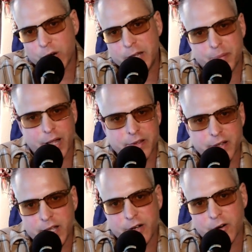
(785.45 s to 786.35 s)
He played the
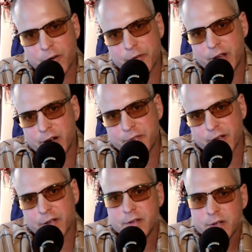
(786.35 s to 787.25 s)
leader over there in
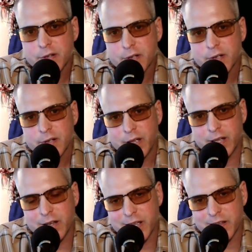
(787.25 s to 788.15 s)
the
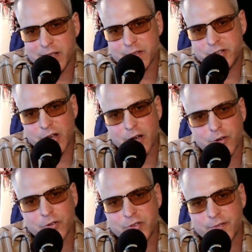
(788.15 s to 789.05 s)

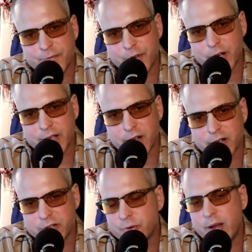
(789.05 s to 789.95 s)
jungles in fucking
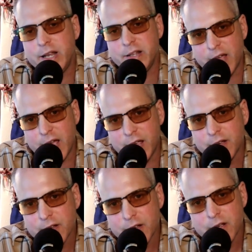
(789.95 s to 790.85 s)
Training Day,
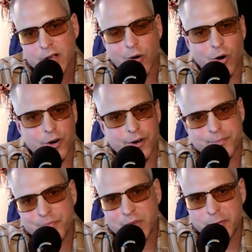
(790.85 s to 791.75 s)
or
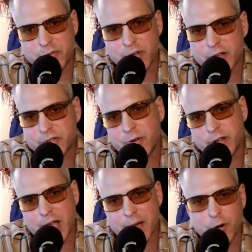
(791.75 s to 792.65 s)
he was also in
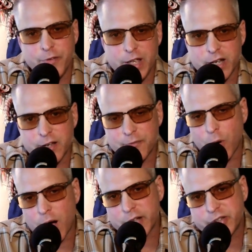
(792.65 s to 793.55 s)
that movie End of
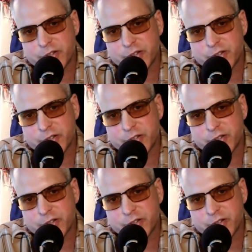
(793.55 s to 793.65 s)
Watch.